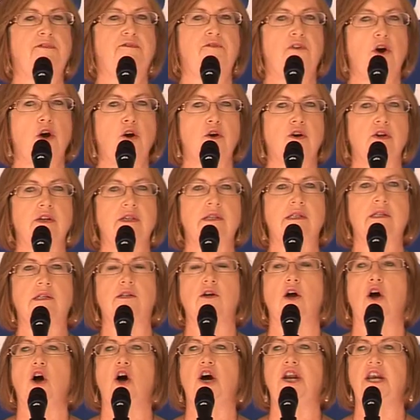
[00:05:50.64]

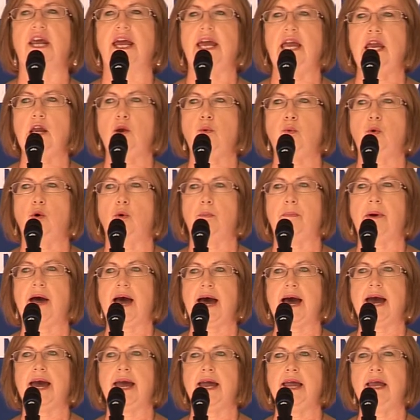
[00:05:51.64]
focused on equal
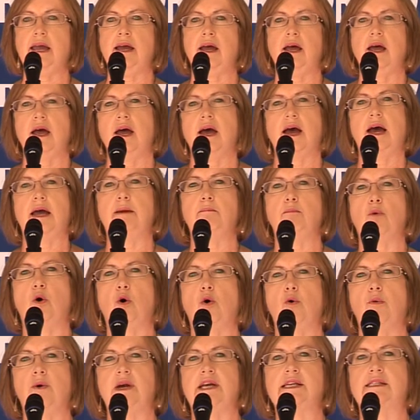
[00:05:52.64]
pay and,
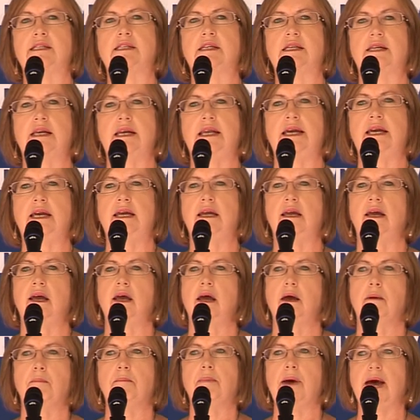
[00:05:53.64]
more recently,
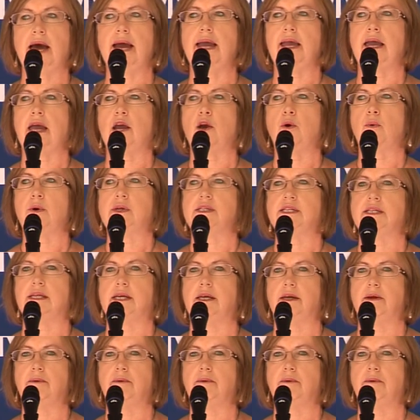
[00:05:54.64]
pay equity.